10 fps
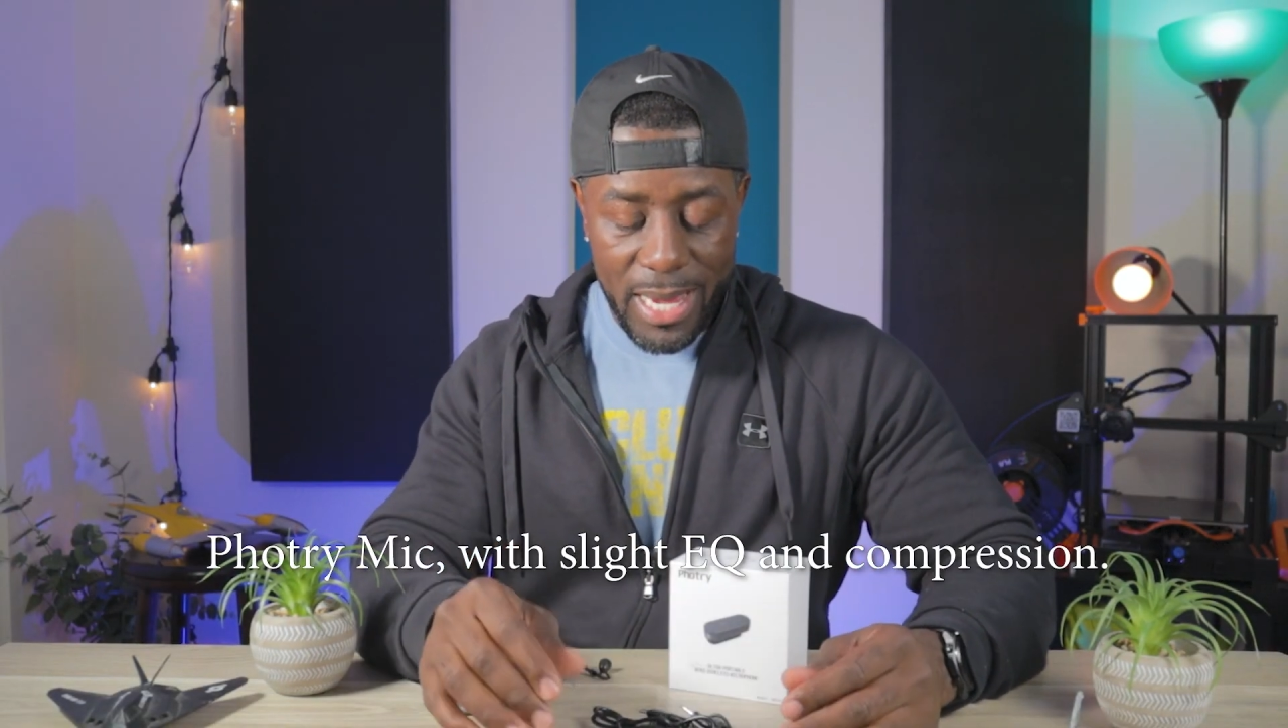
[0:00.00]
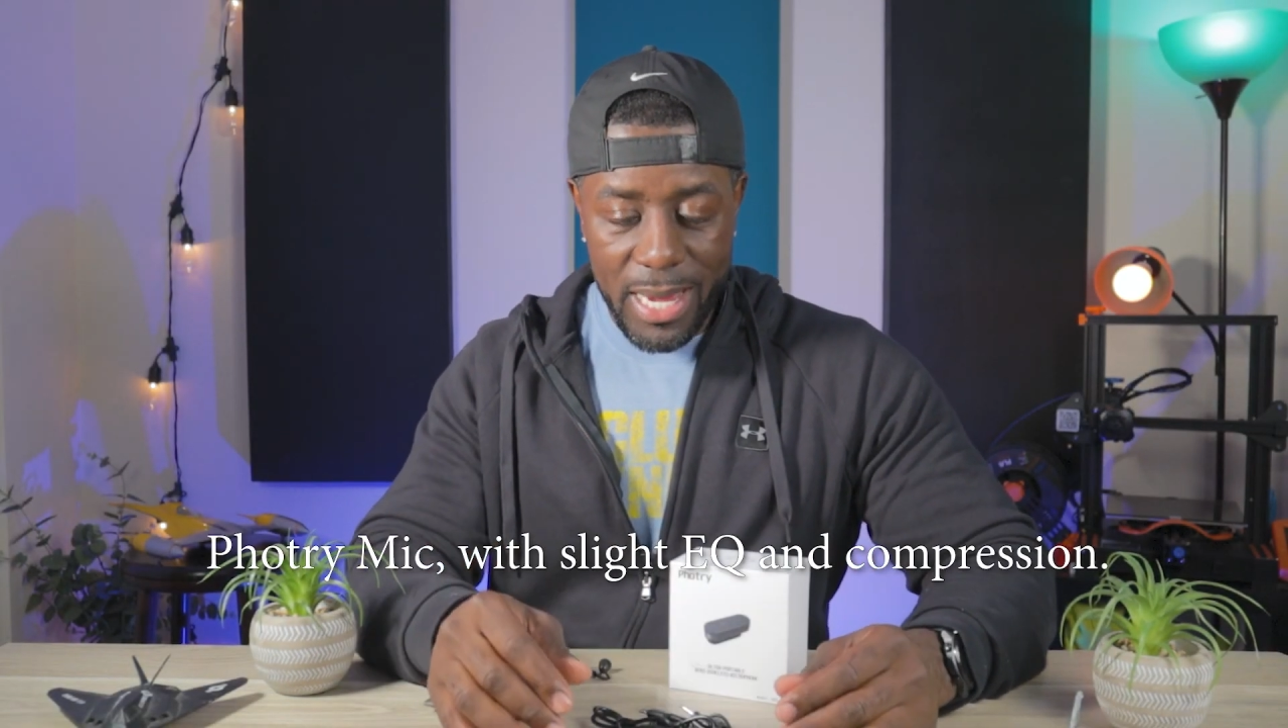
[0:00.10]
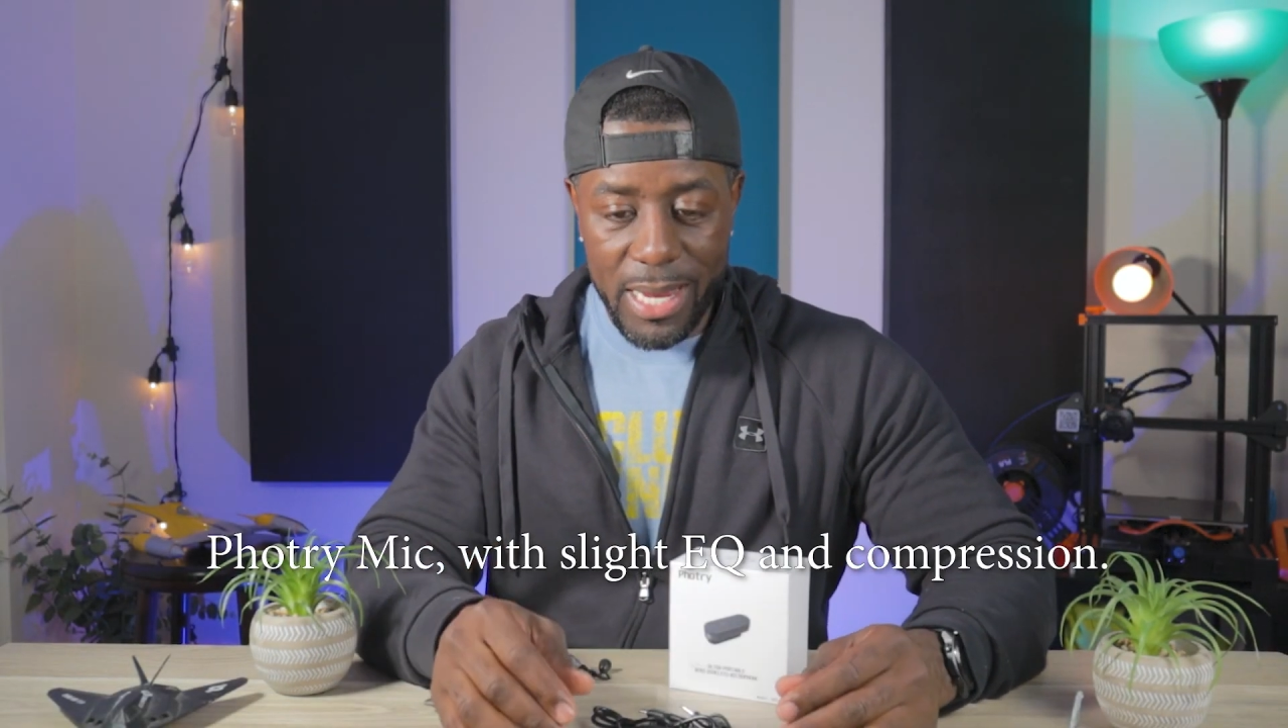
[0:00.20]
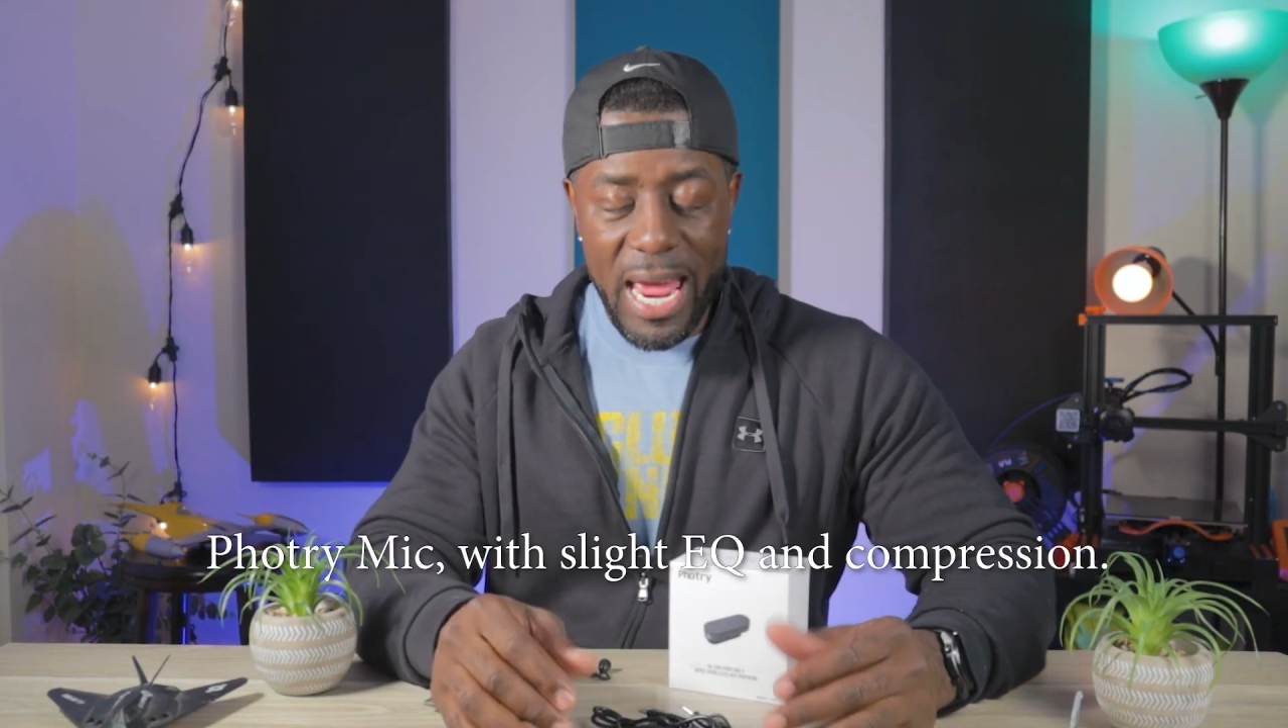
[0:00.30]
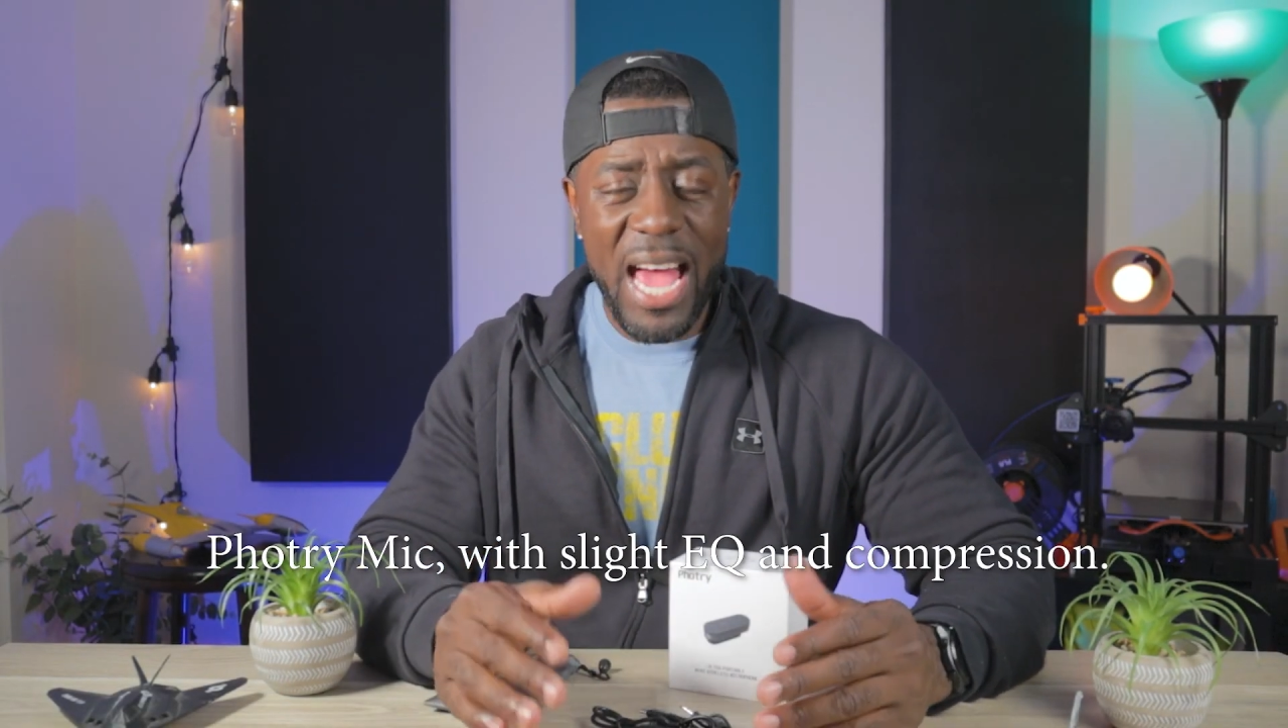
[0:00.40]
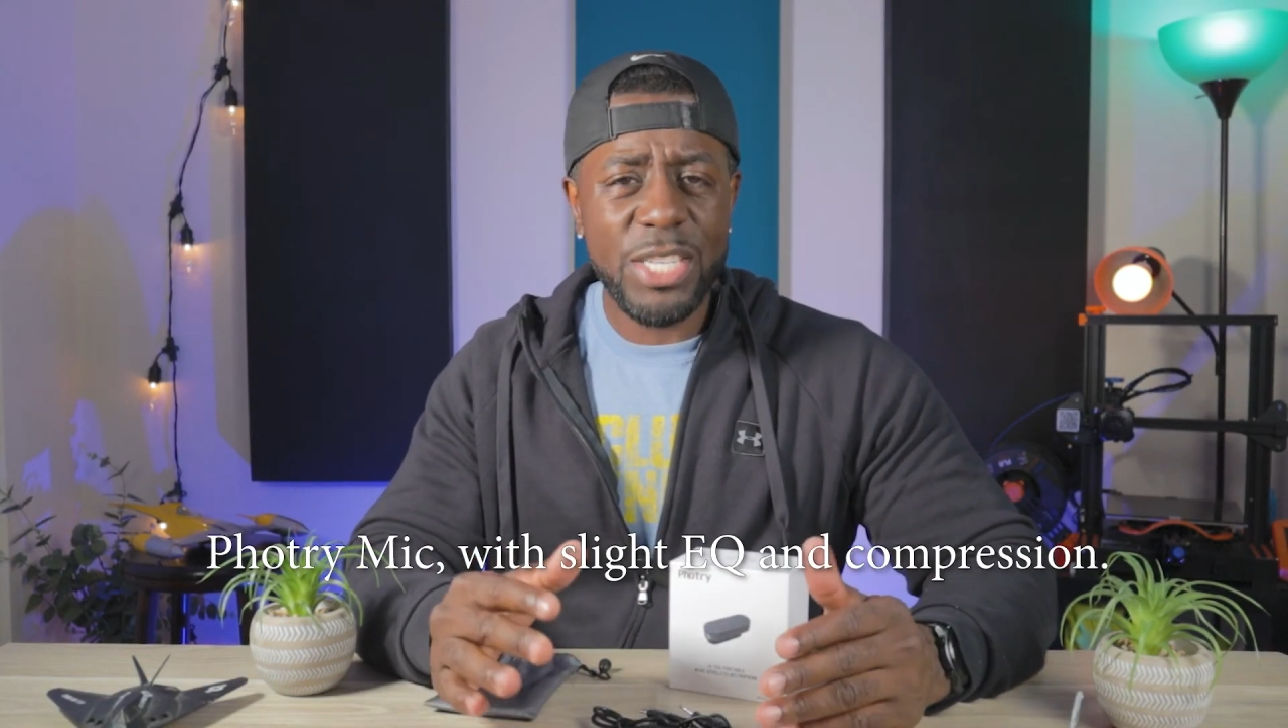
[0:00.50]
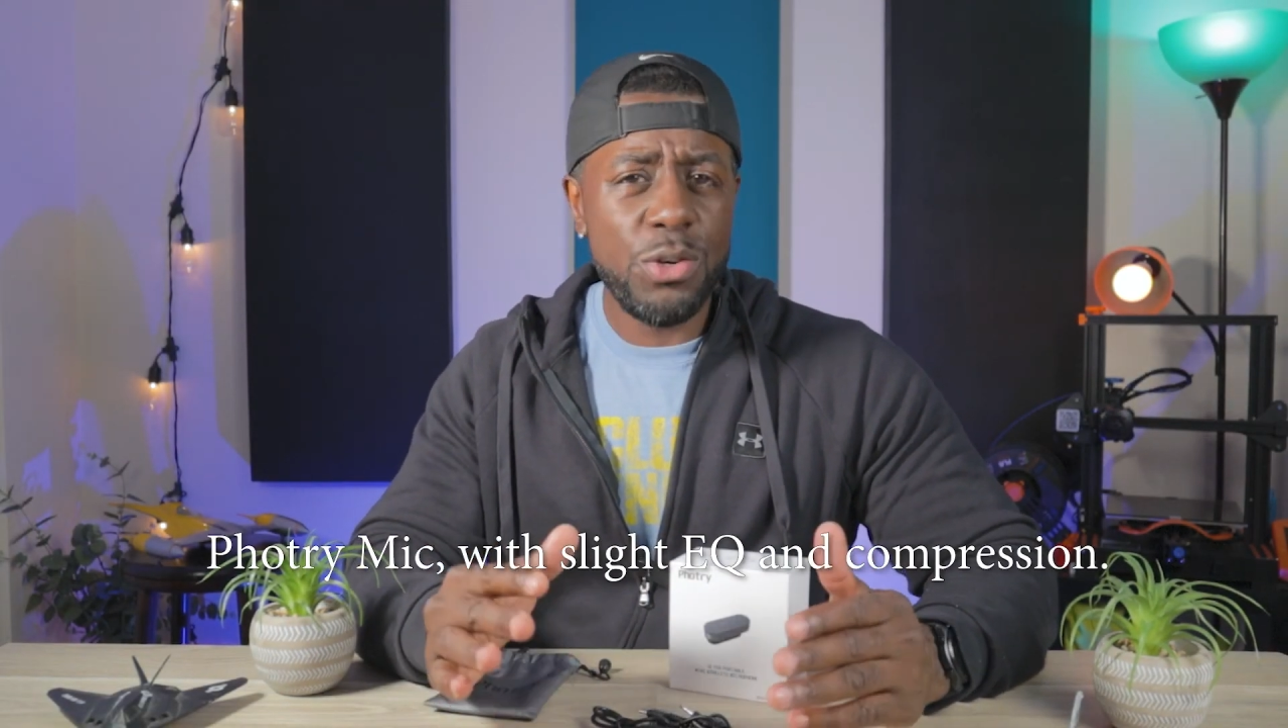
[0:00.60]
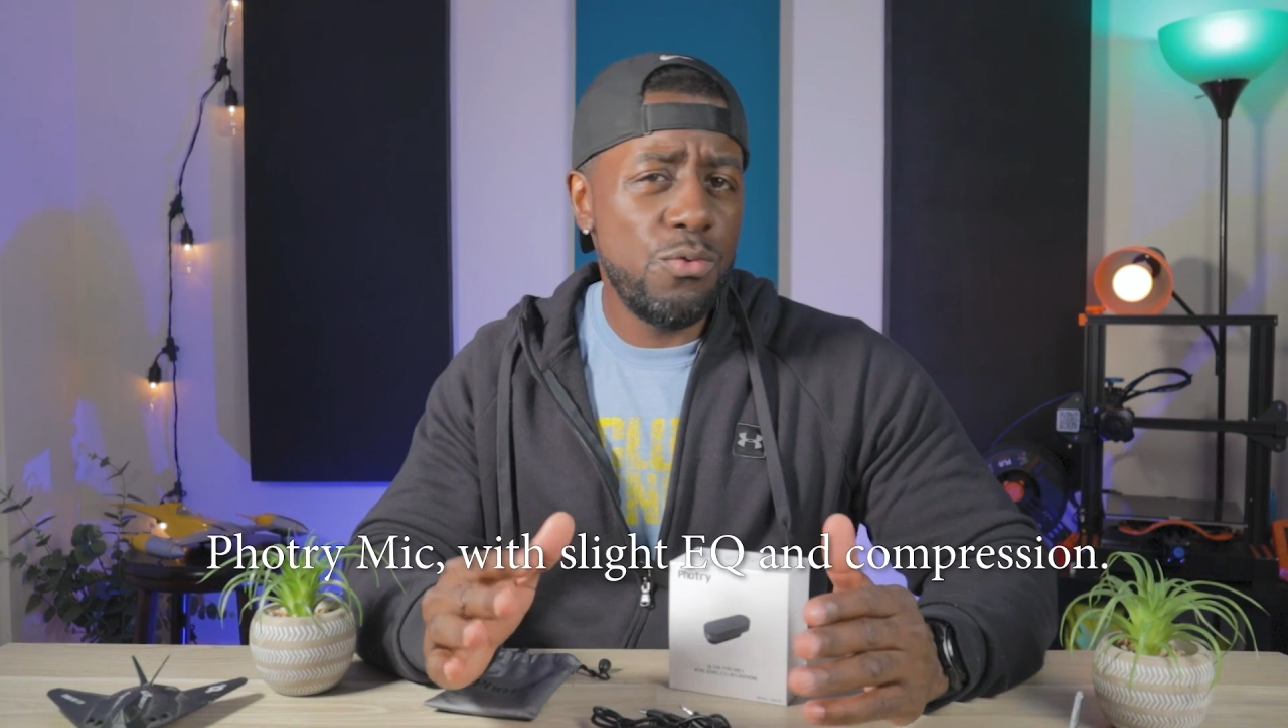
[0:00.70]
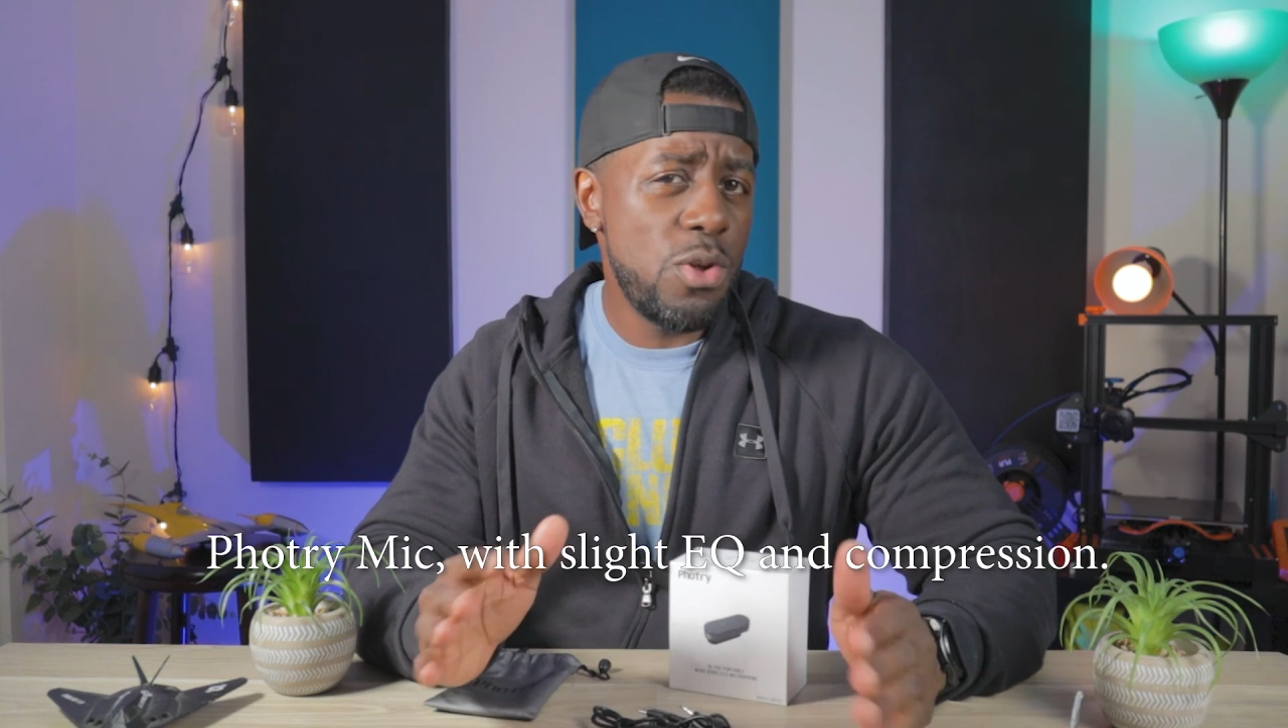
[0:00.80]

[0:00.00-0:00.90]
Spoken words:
and as you